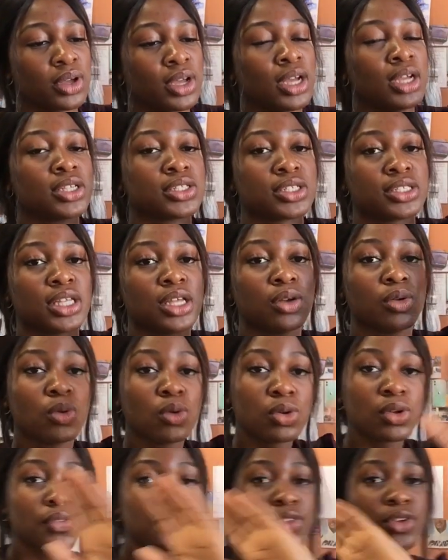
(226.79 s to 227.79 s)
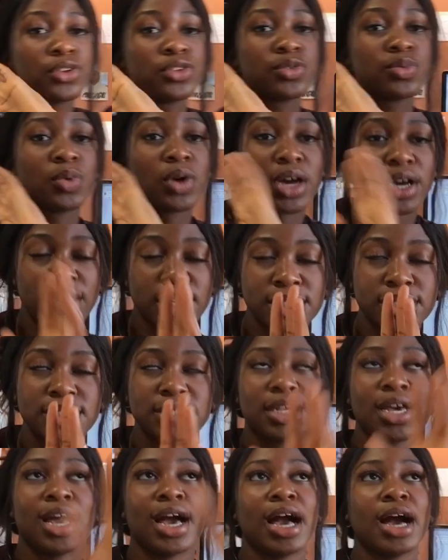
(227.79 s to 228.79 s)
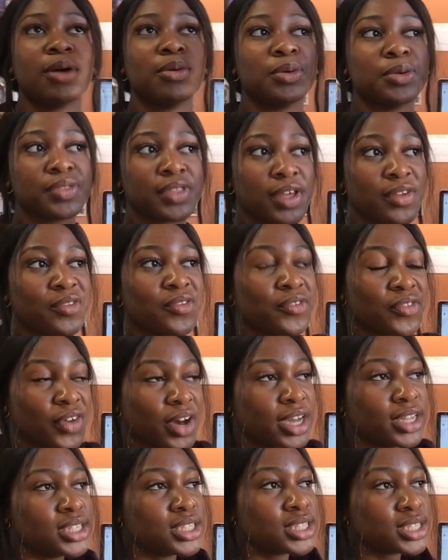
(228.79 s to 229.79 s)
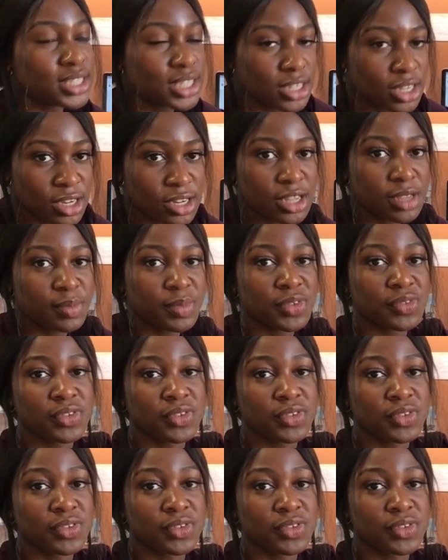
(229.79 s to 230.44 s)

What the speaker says: So then all of those words, I will then find synonyms for